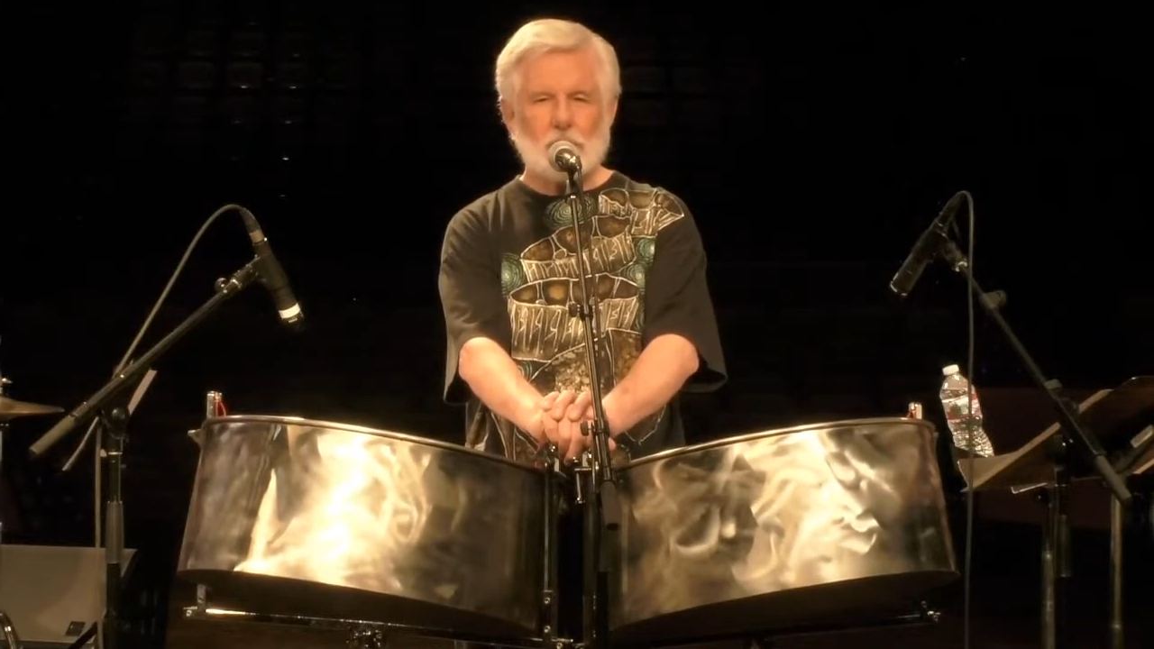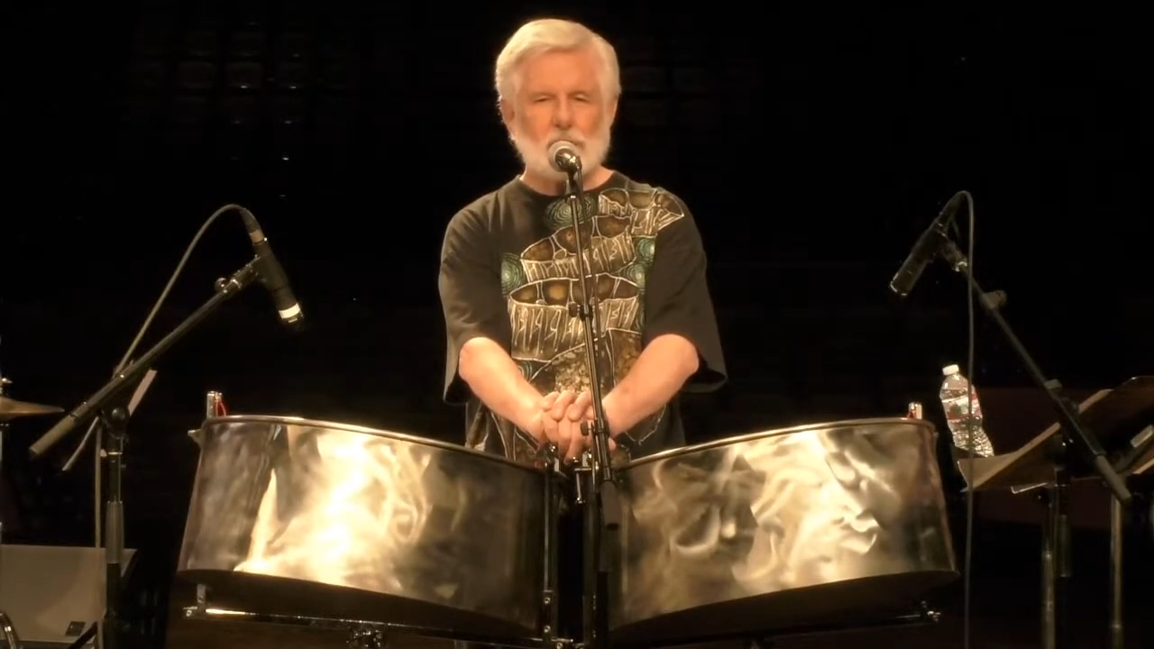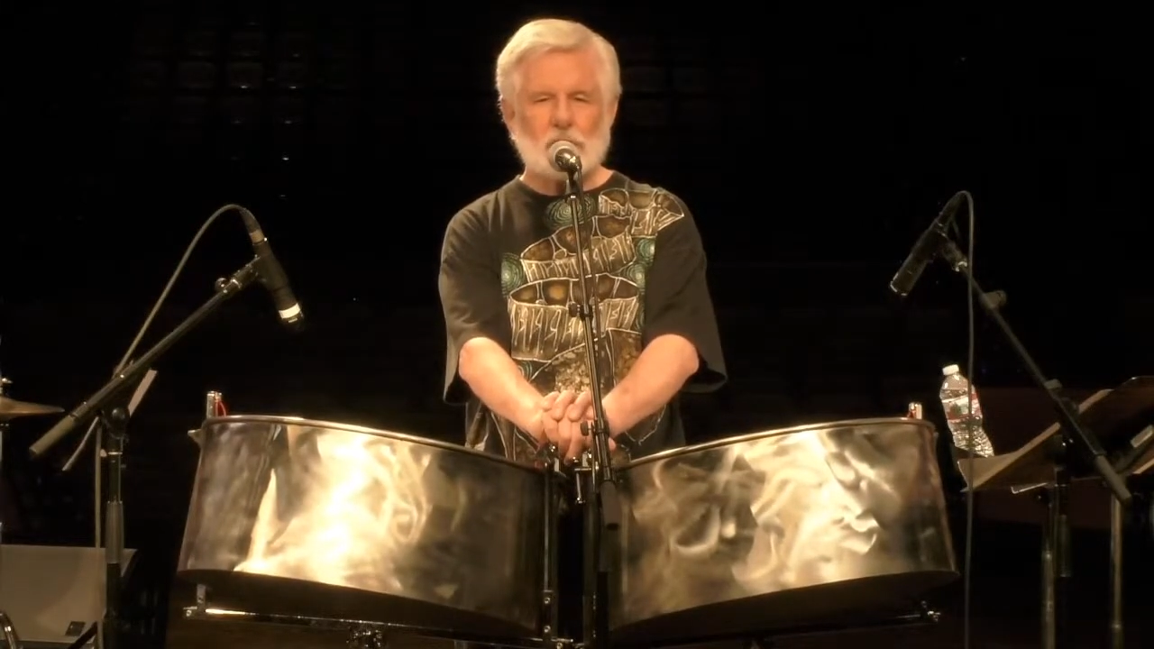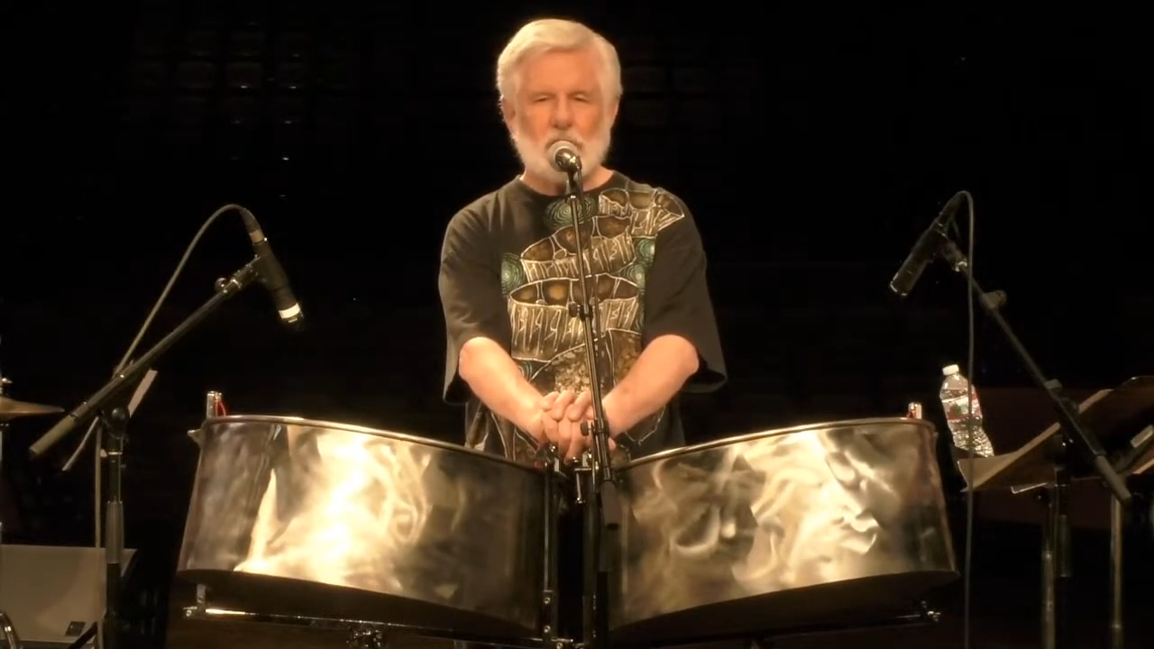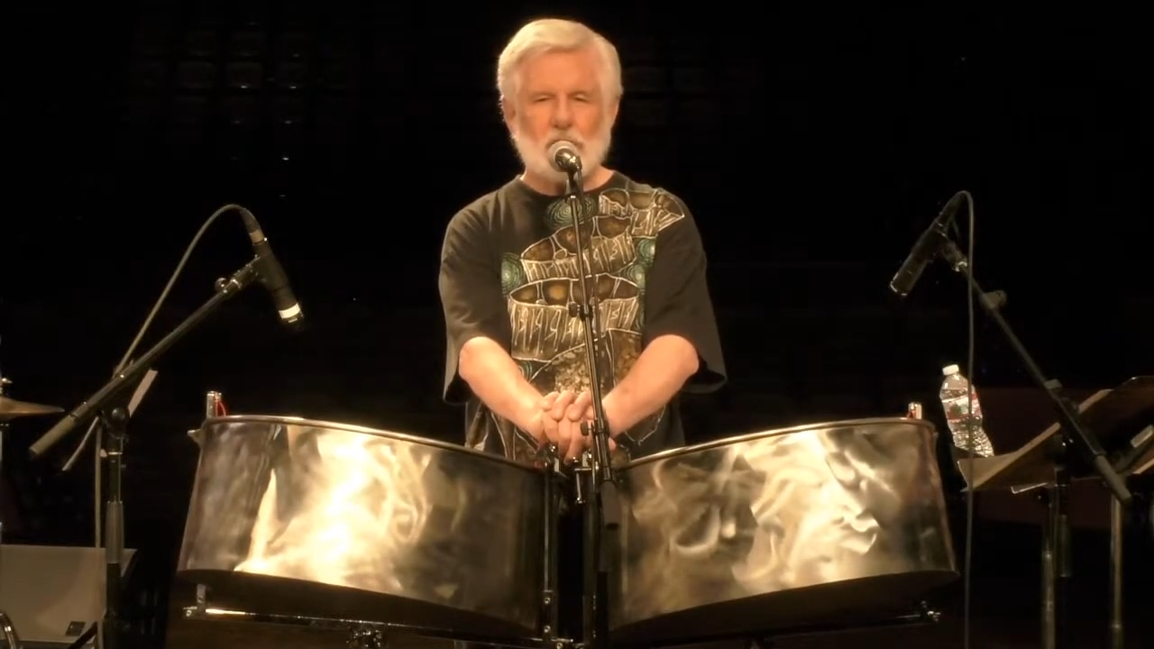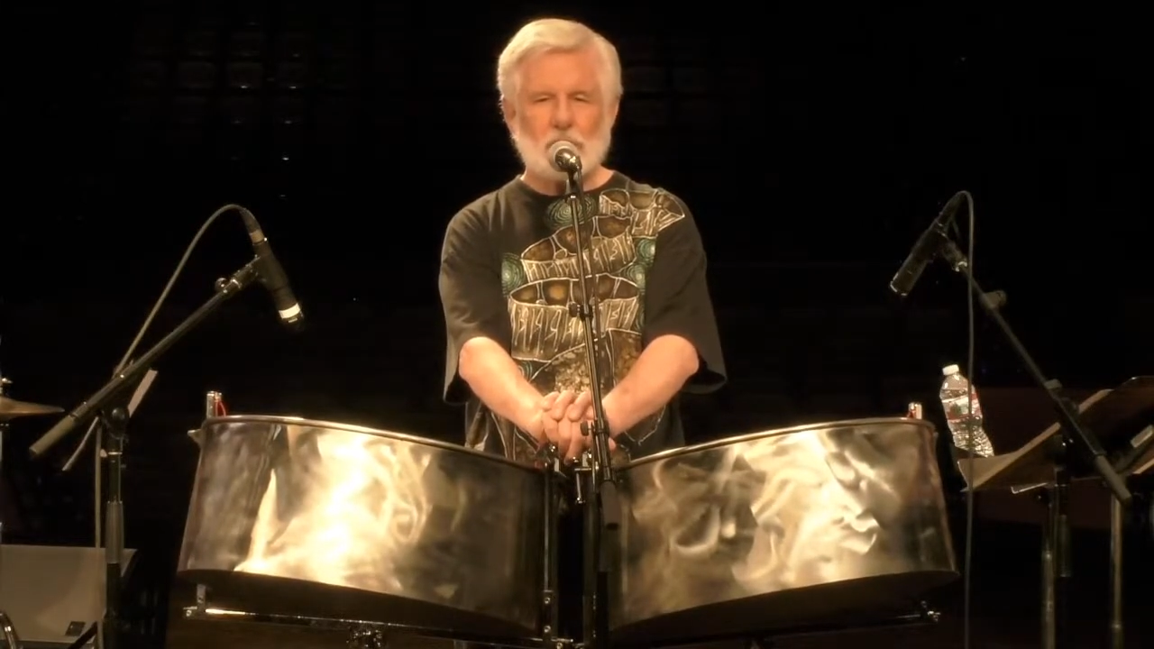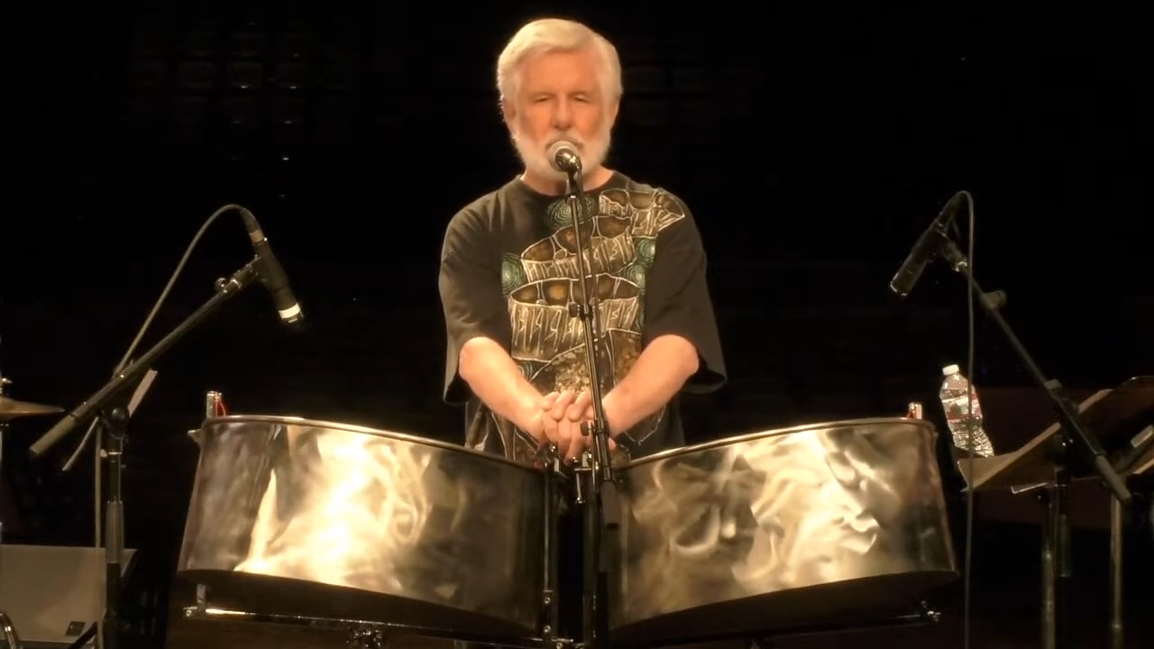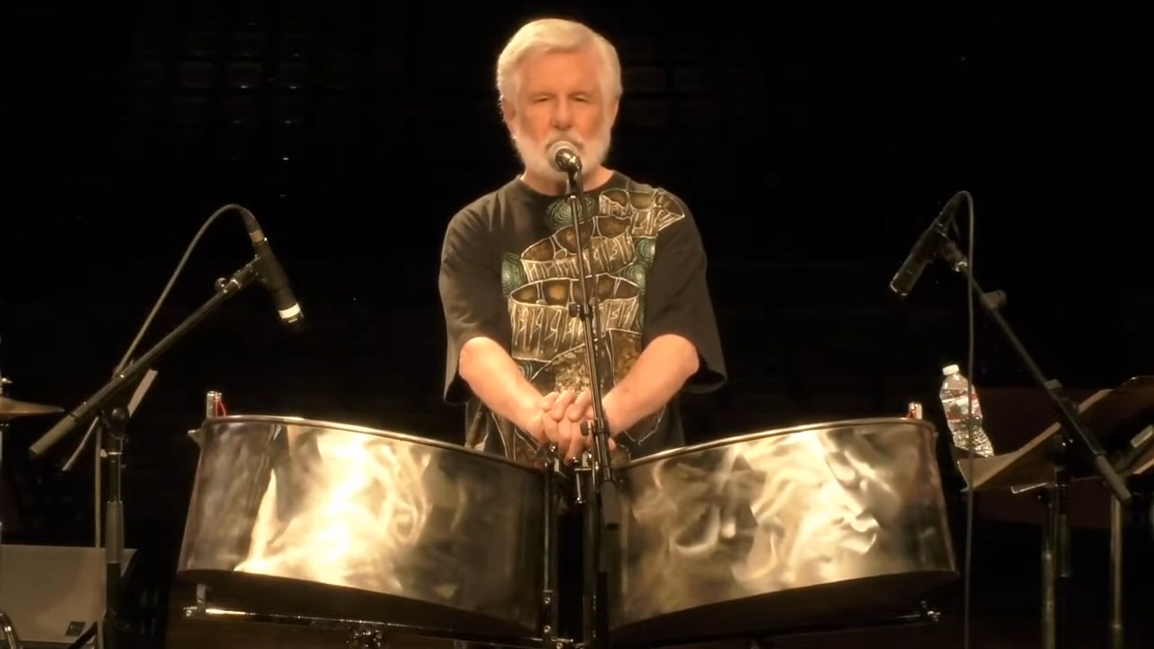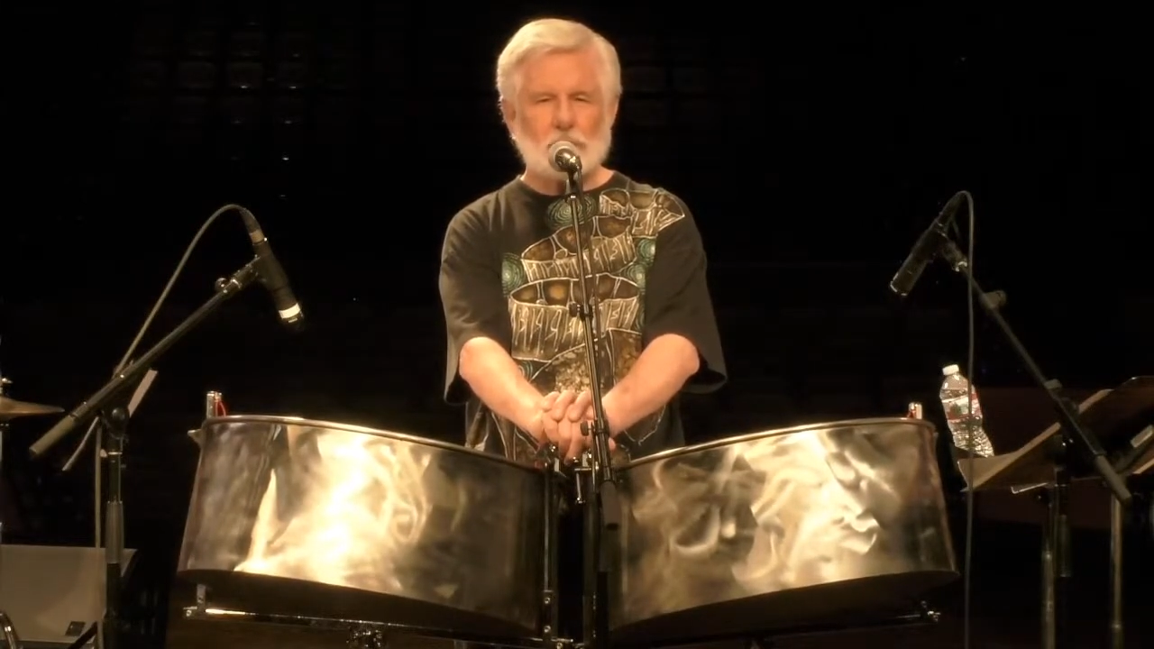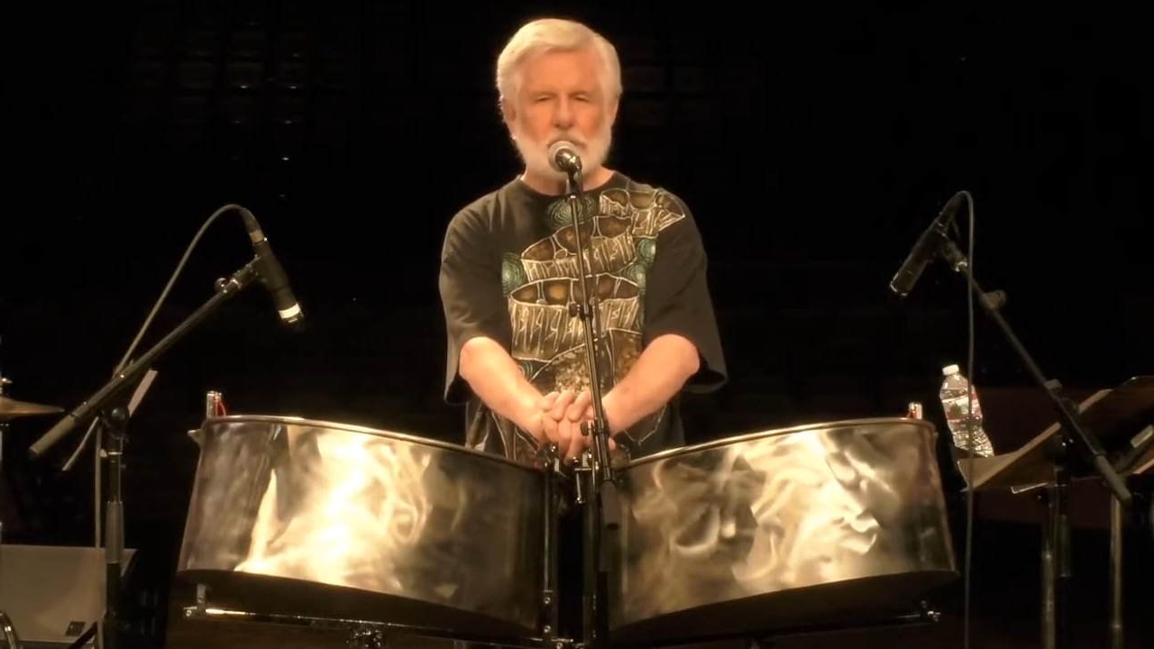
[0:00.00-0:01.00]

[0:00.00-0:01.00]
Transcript: music on your own.